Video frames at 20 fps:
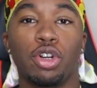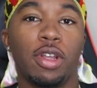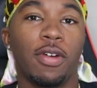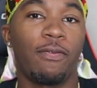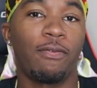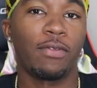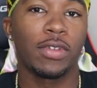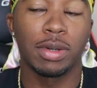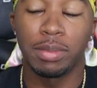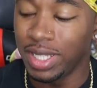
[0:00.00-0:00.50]
You
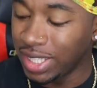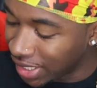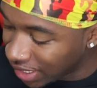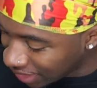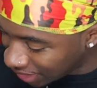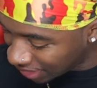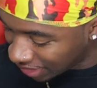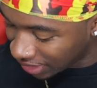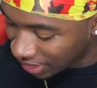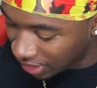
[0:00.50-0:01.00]
feel me?
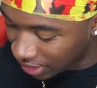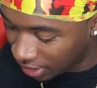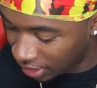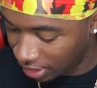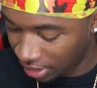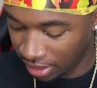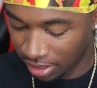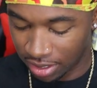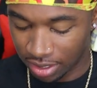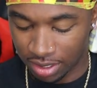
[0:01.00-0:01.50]

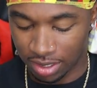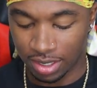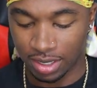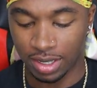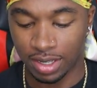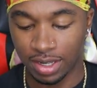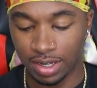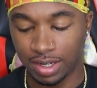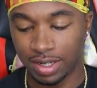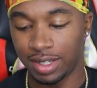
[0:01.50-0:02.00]
Listen.
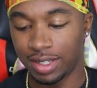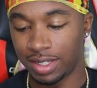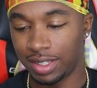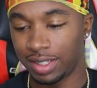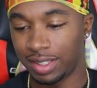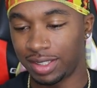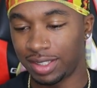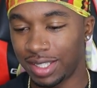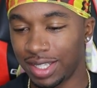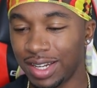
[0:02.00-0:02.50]

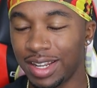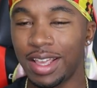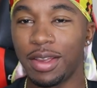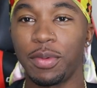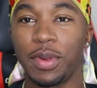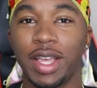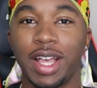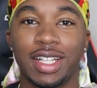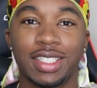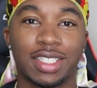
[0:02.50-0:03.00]
Today
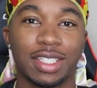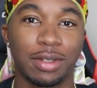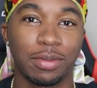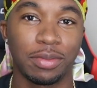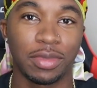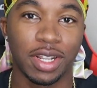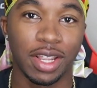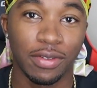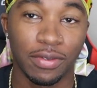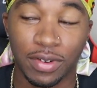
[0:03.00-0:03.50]
we got
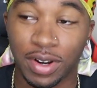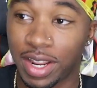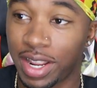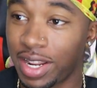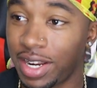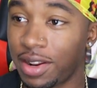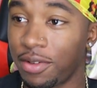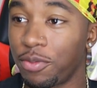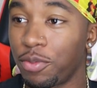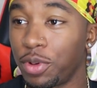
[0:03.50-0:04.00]
something different. I
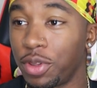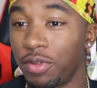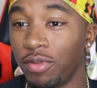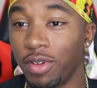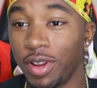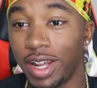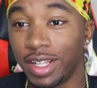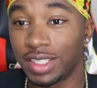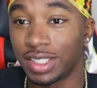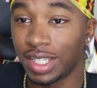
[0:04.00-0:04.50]
ain't never
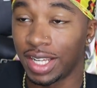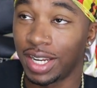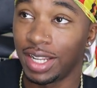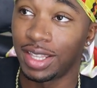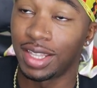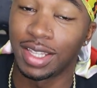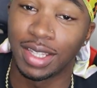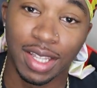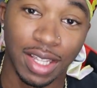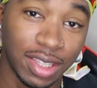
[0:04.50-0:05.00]
really got
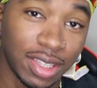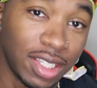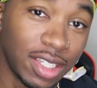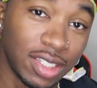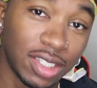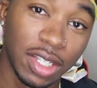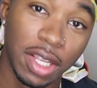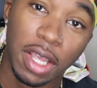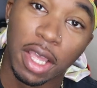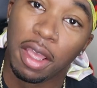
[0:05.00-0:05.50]
anything like
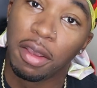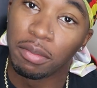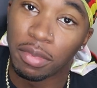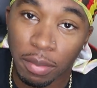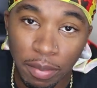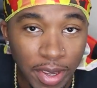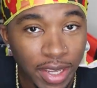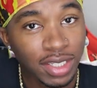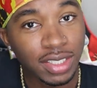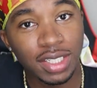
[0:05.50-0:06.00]
this.
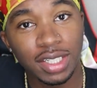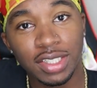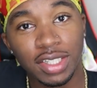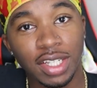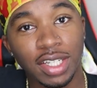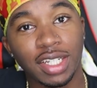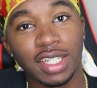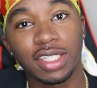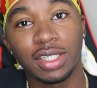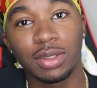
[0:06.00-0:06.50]
But
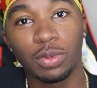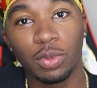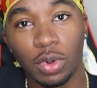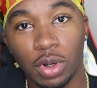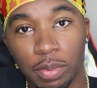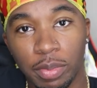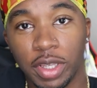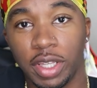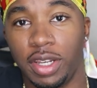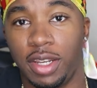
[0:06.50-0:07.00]
basically, this
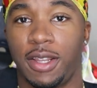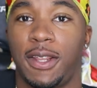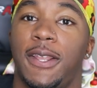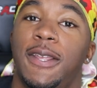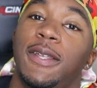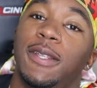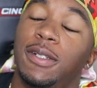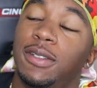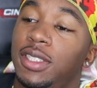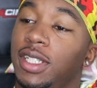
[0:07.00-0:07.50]
woman,
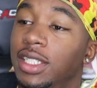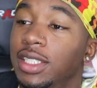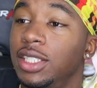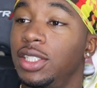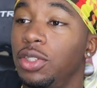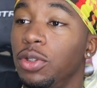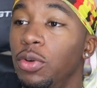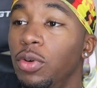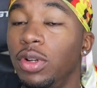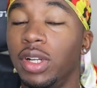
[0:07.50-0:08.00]
you know what I'm saying?
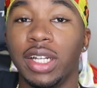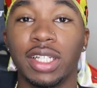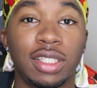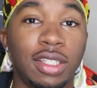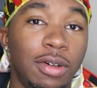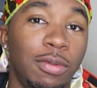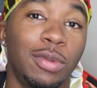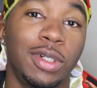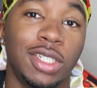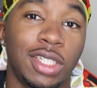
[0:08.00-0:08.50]
This dude
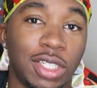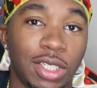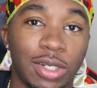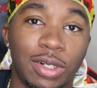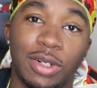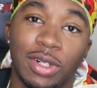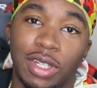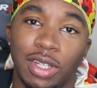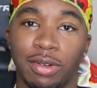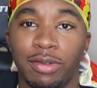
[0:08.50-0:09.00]
linked up with a
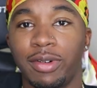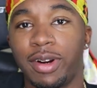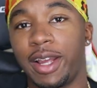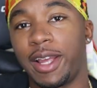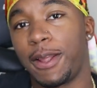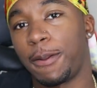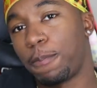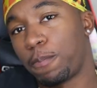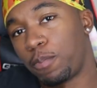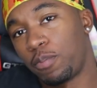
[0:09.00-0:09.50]
shorty,
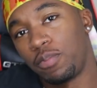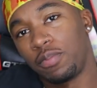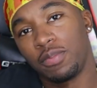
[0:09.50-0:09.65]
right?